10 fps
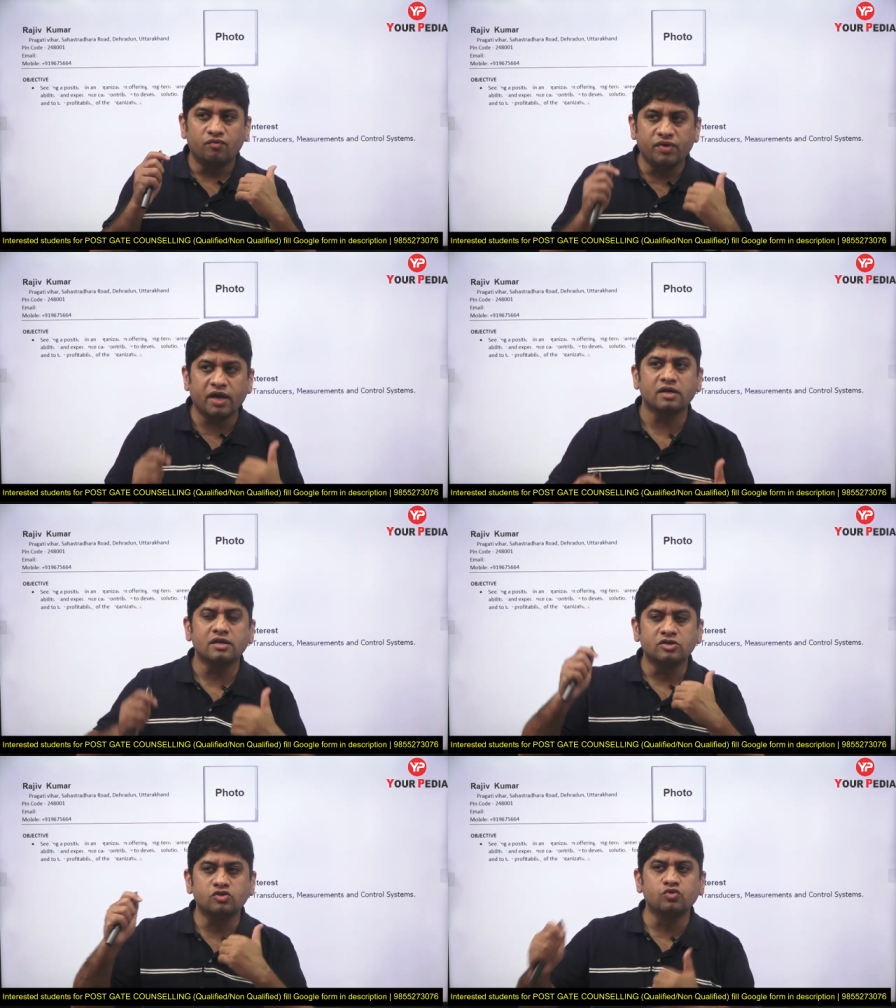where
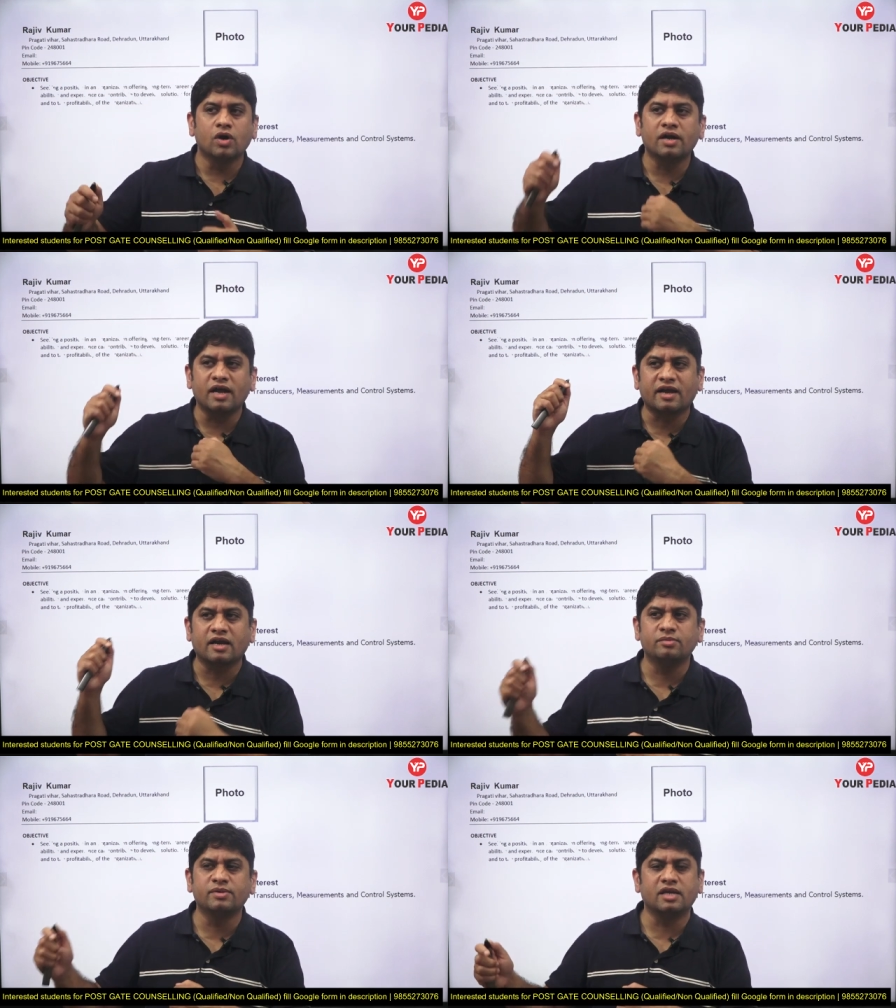you are
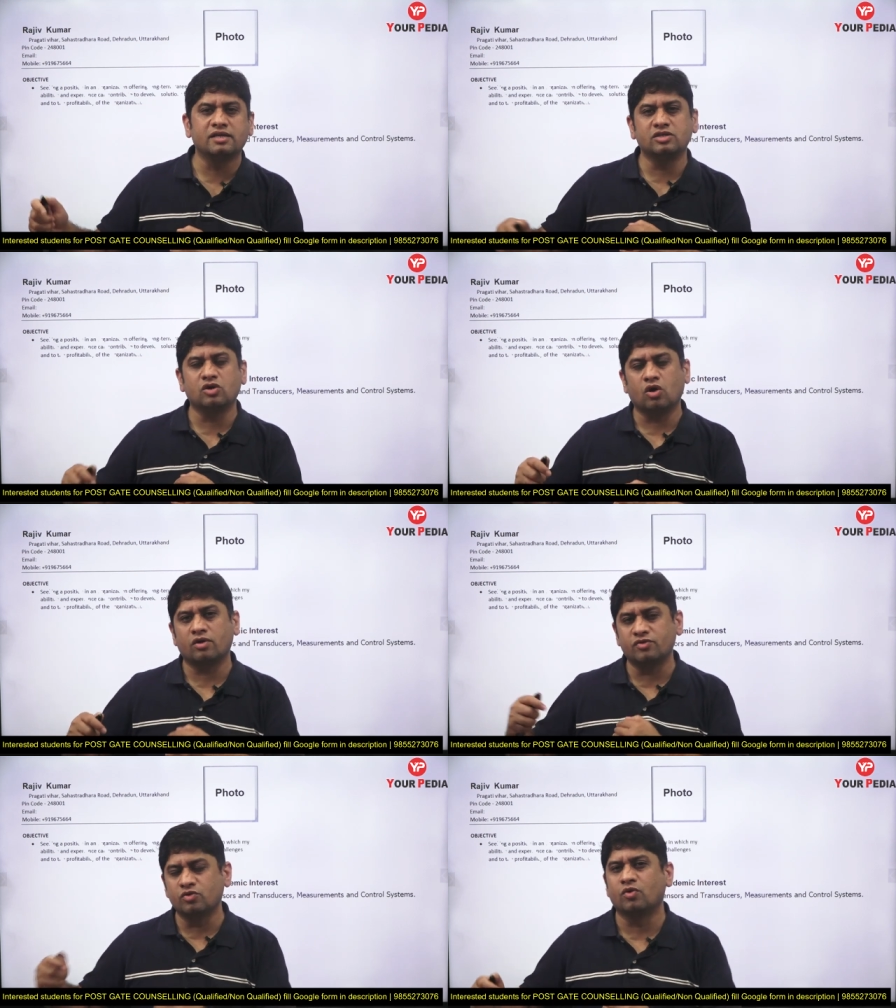academically
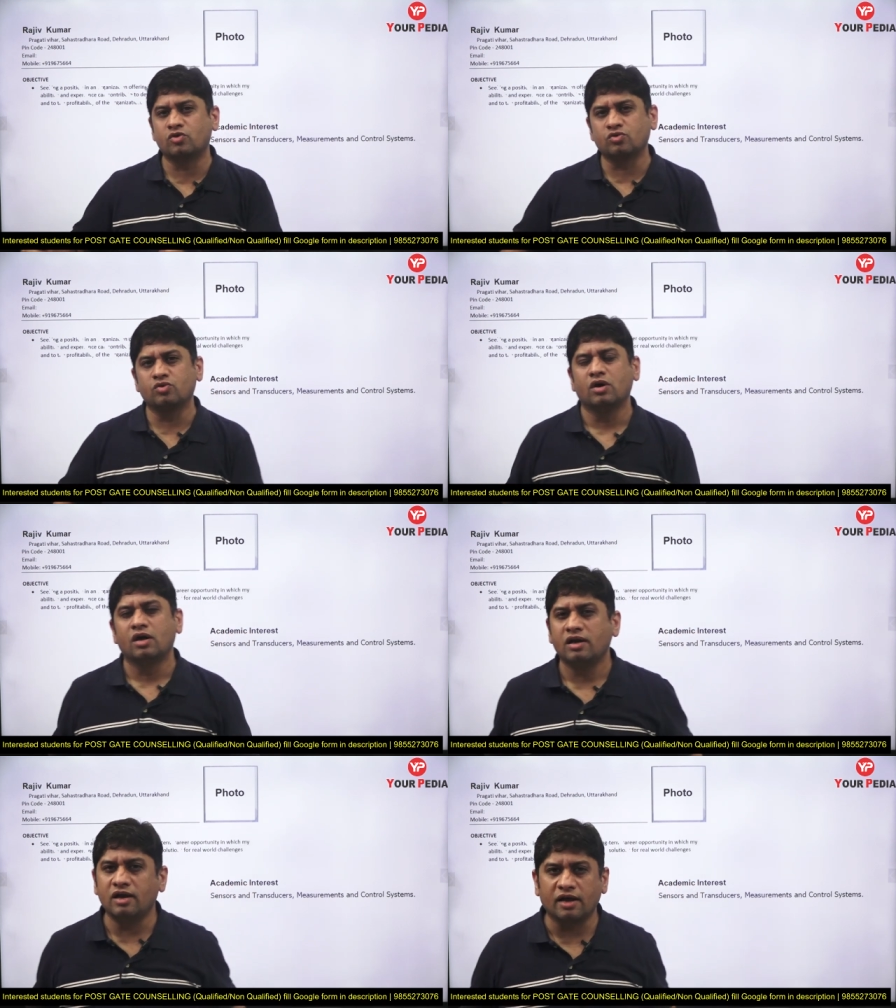or you want to
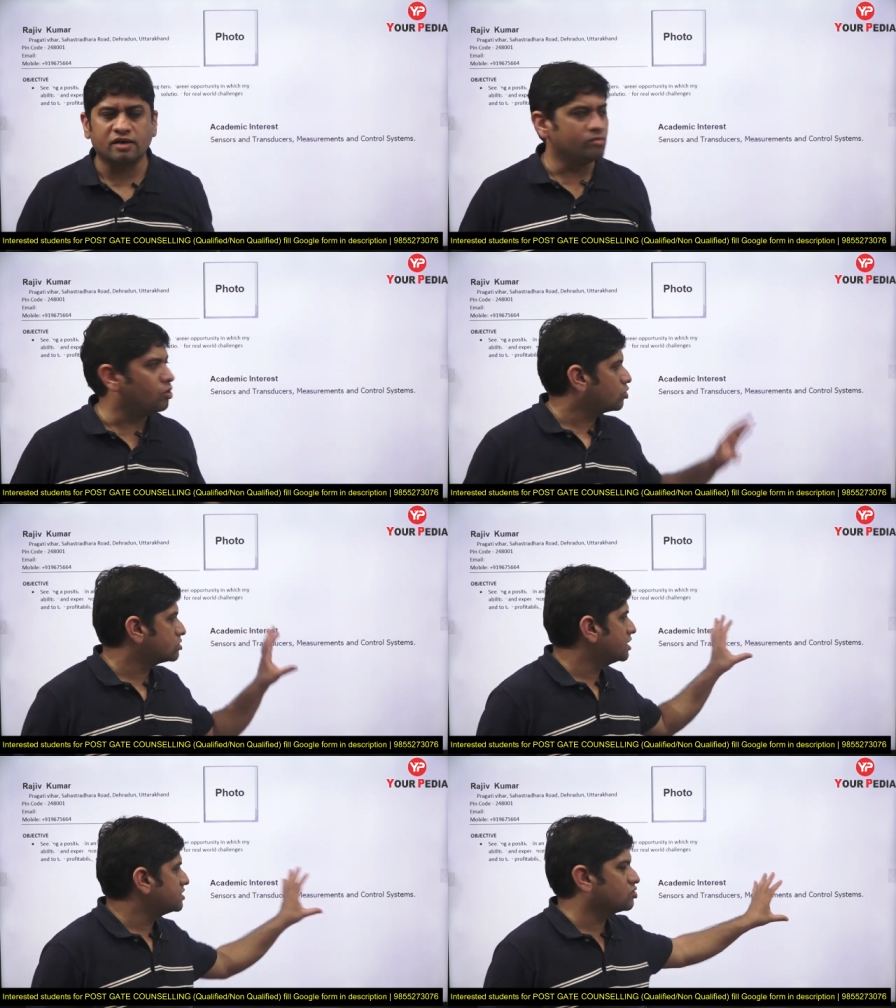learn more,
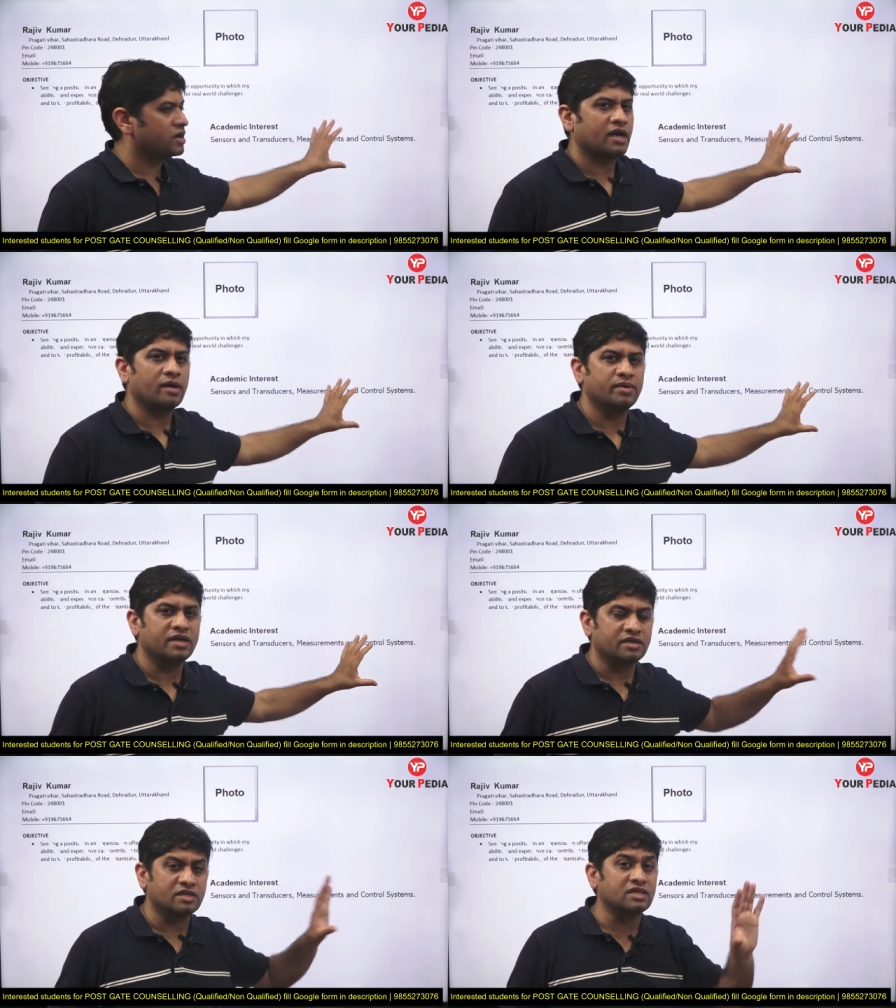that is your academic
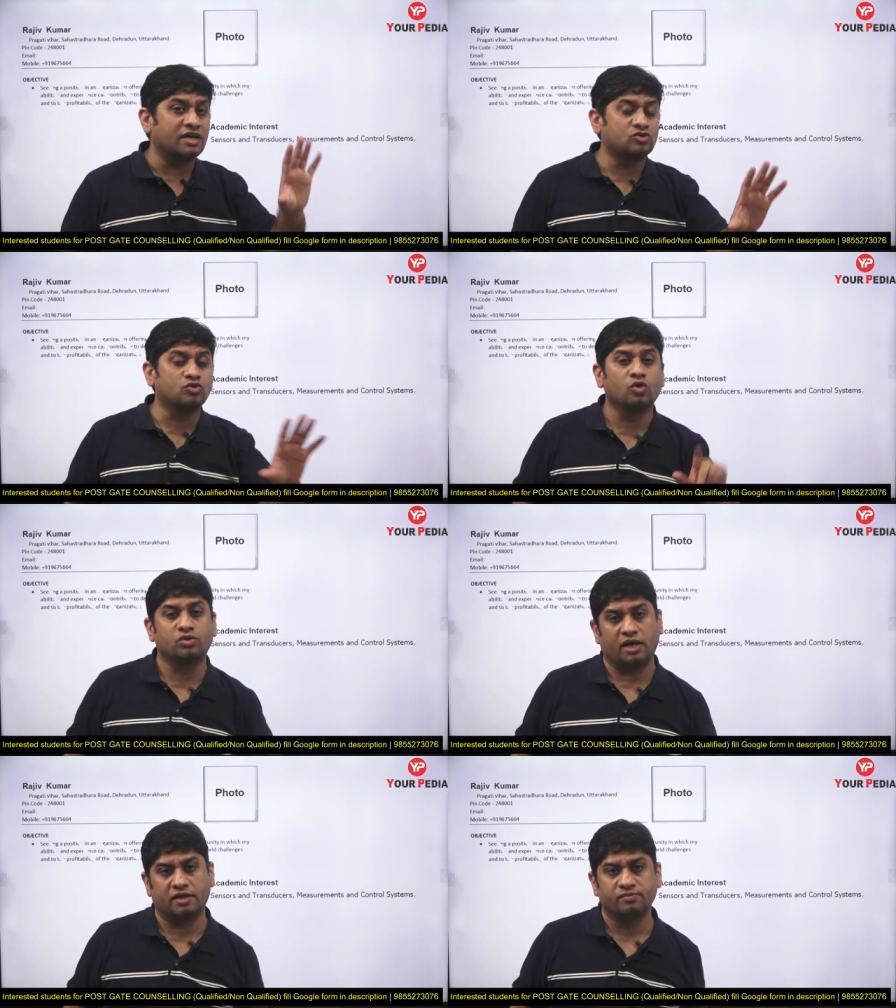interest. I should know
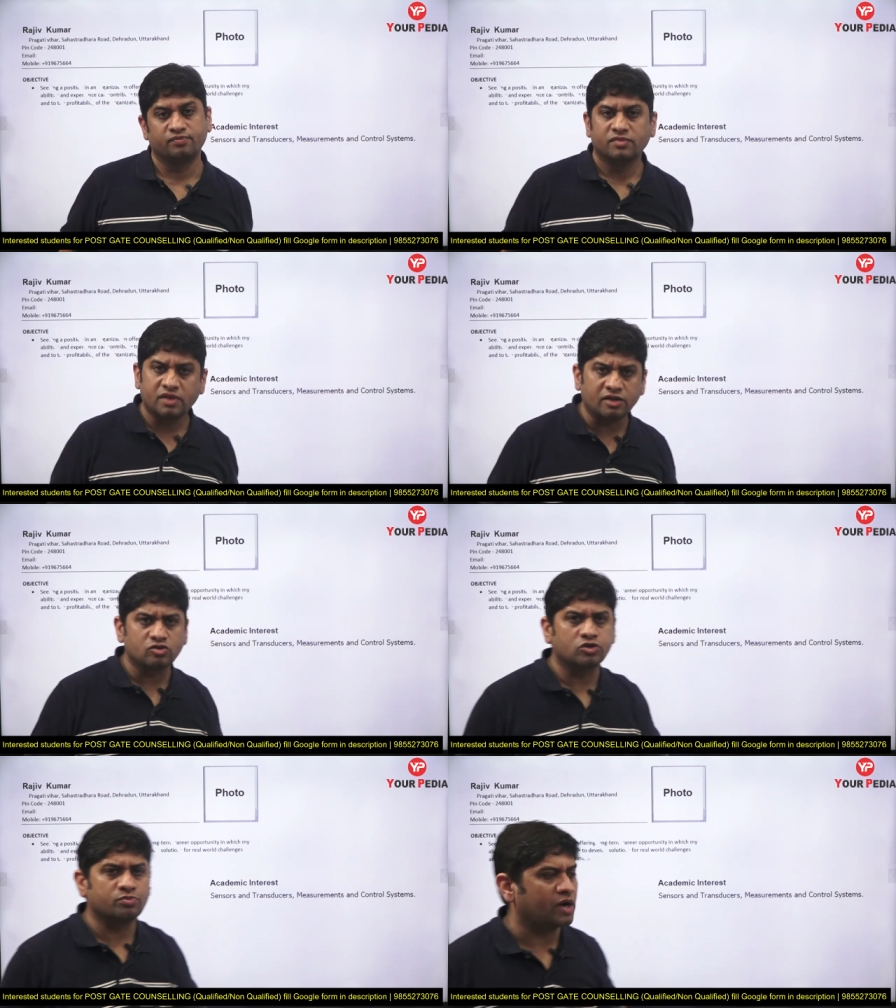that. That is
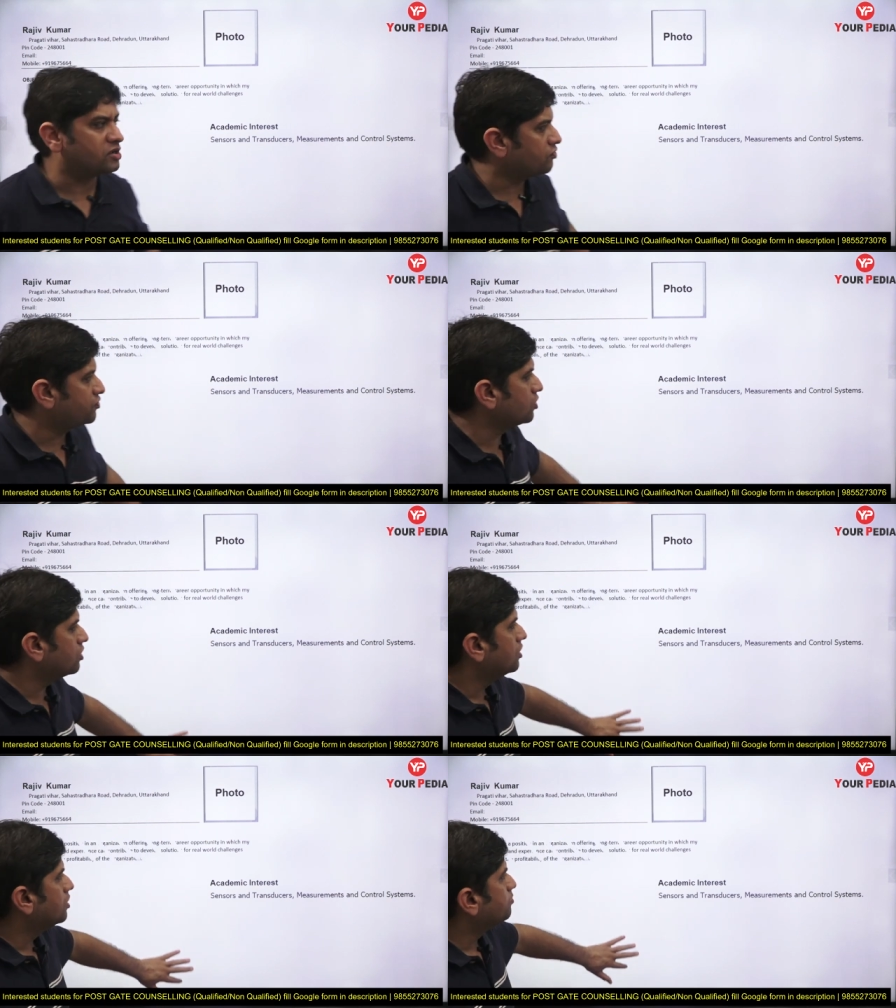also part of your
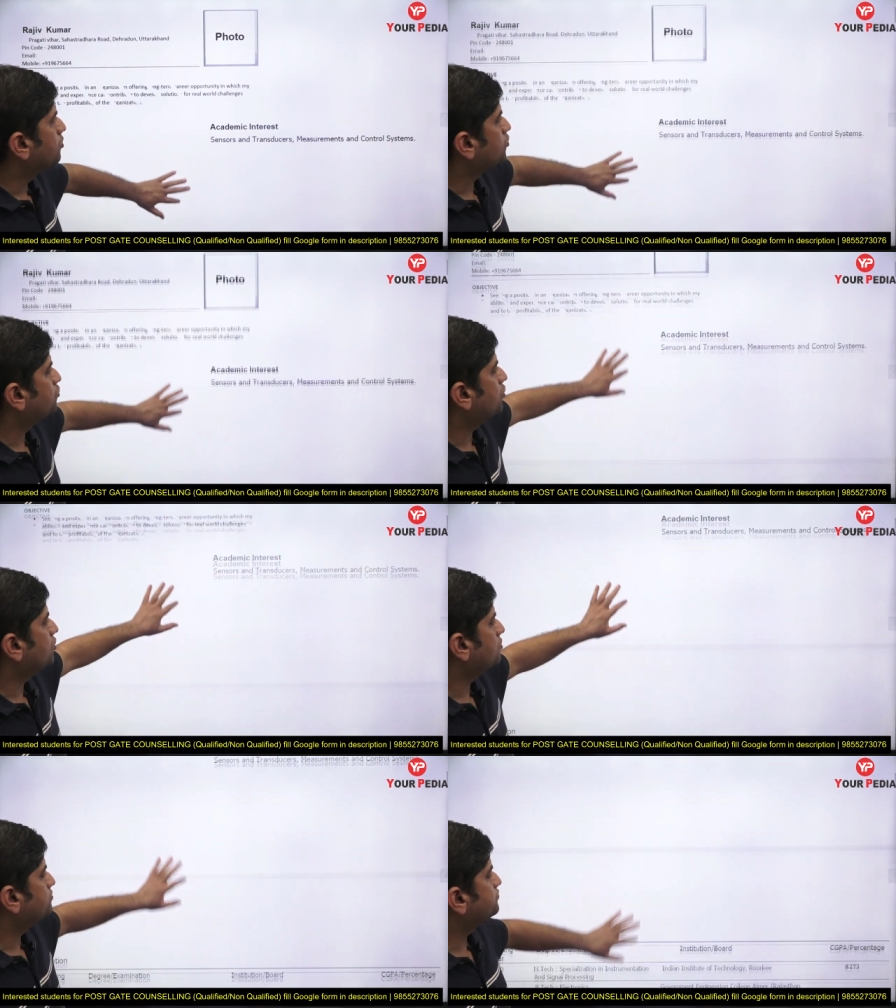portfolio.